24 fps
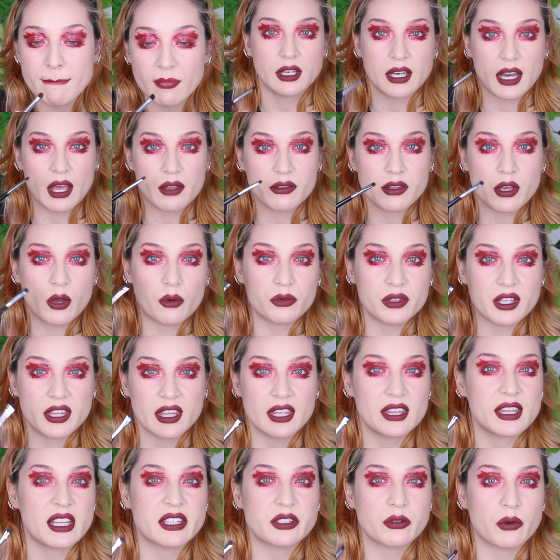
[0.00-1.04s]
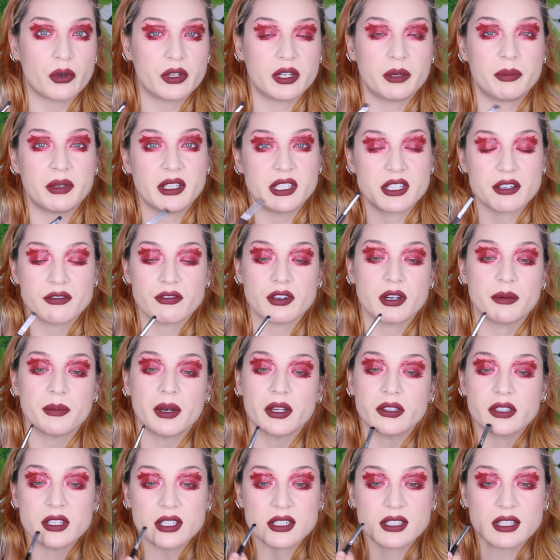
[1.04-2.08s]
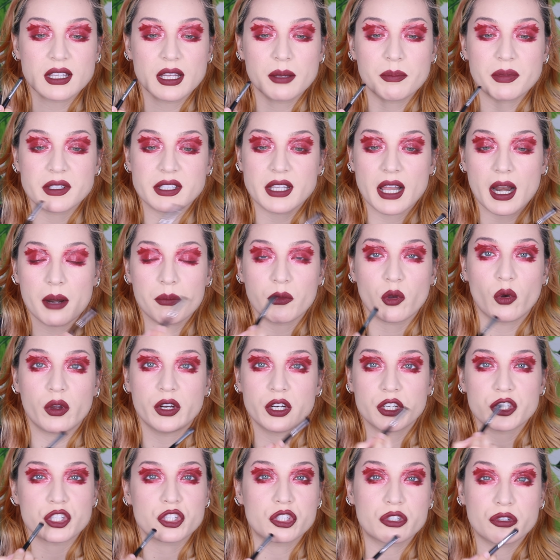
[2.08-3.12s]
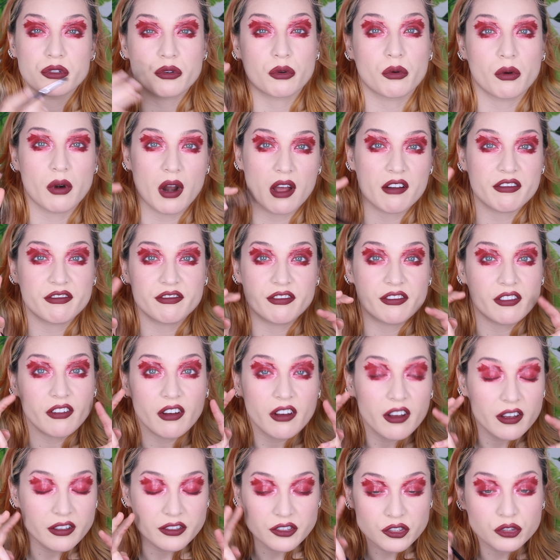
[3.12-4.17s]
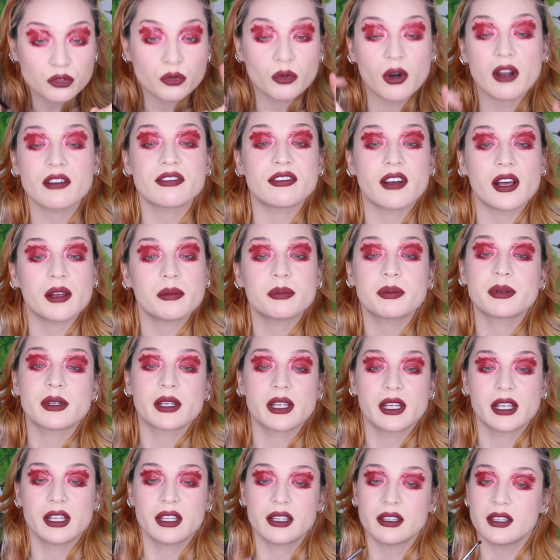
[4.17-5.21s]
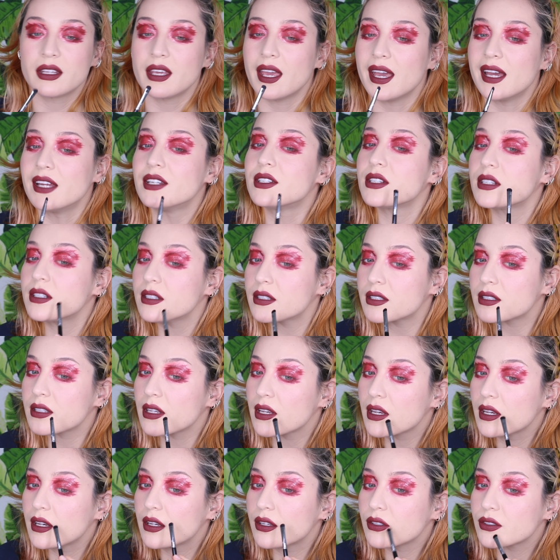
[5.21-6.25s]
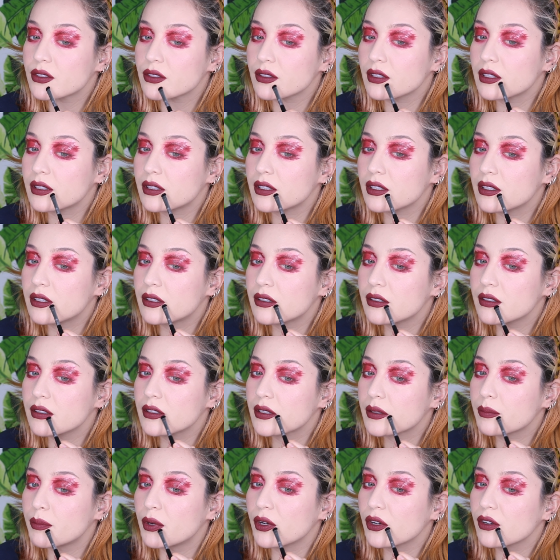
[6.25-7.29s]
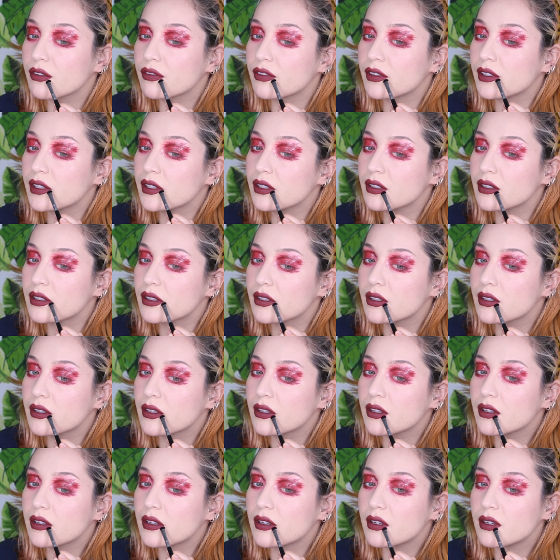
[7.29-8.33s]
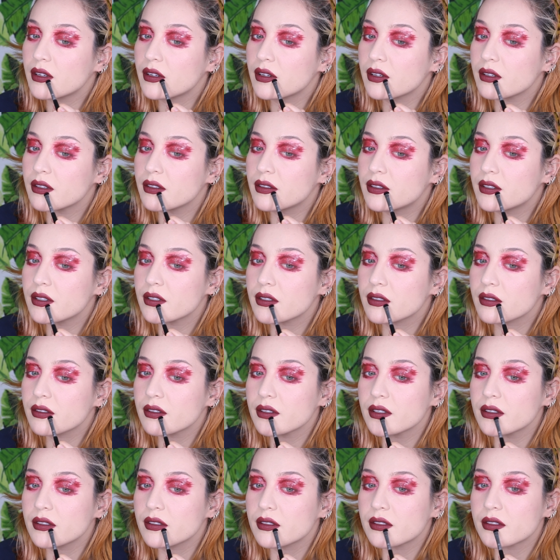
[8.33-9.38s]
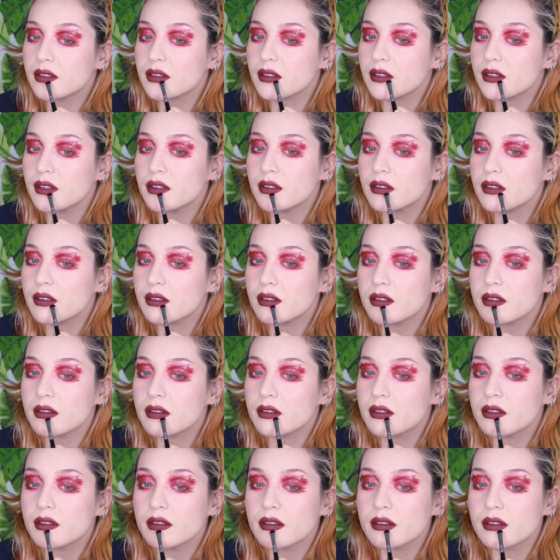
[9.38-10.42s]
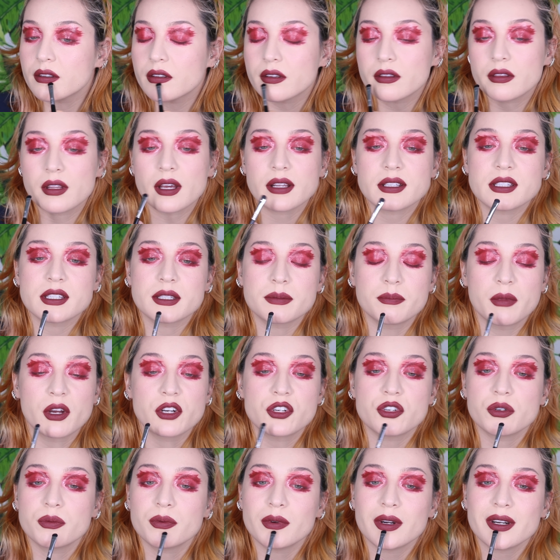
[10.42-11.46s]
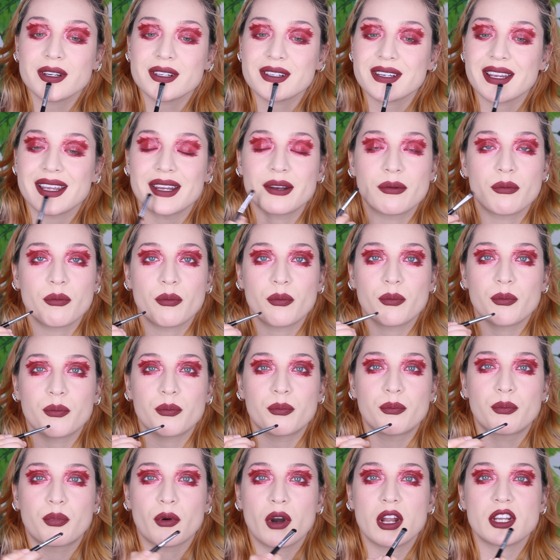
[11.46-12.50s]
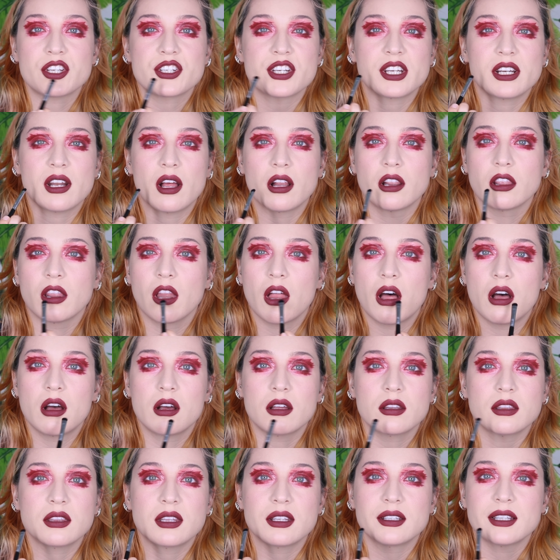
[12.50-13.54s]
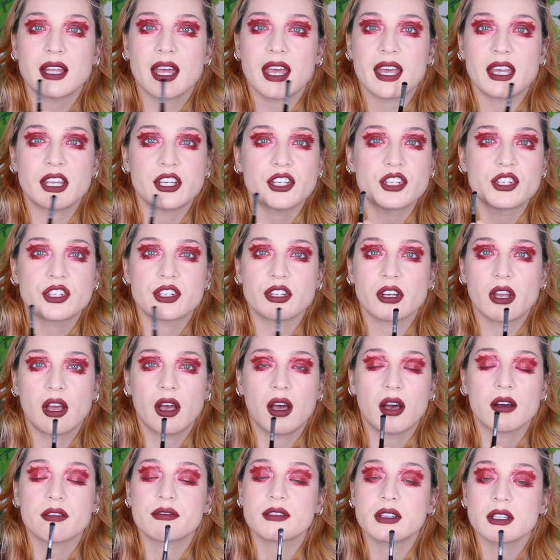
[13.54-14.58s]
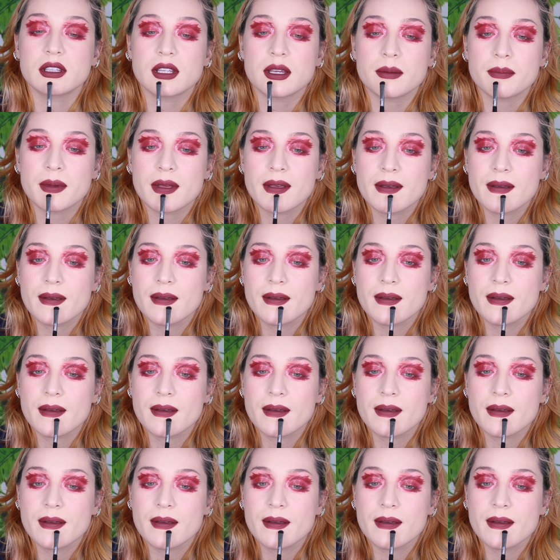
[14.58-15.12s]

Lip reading: Now, the only thing that's going to be different about this lip is that I'm going to scruff up the edges so that they don't look perfect. And I'm just going to take that smudger brush and brush it along the edge of the lip.